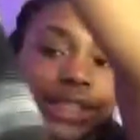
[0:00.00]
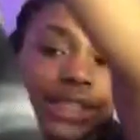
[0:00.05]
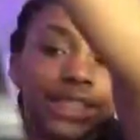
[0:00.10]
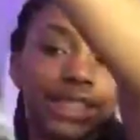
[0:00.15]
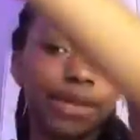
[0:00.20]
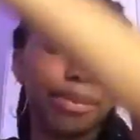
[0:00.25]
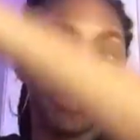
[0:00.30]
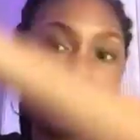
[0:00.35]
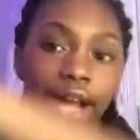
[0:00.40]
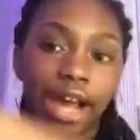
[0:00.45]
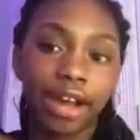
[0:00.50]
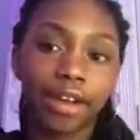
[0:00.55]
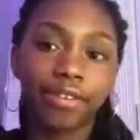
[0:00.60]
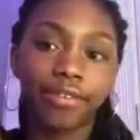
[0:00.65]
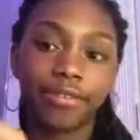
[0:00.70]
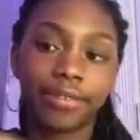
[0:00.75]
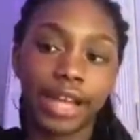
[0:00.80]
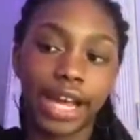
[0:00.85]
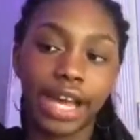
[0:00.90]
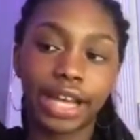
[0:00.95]
is a black
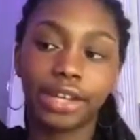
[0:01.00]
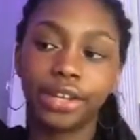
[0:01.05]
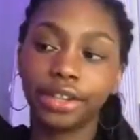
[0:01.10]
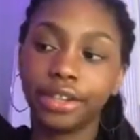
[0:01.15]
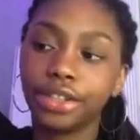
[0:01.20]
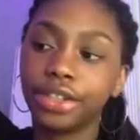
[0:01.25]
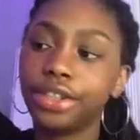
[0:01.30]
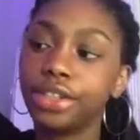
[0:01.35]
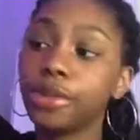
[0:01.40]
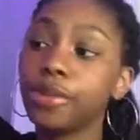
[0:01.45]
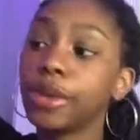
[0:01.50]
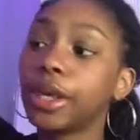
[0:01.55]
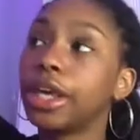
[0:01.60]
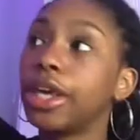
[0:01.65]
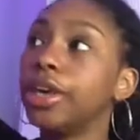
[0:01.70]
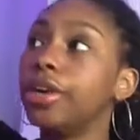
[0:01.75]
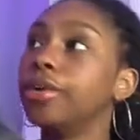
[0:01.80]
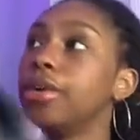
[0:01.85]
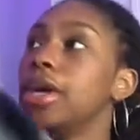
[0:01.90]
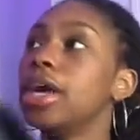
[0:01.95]
flannel. Super cute.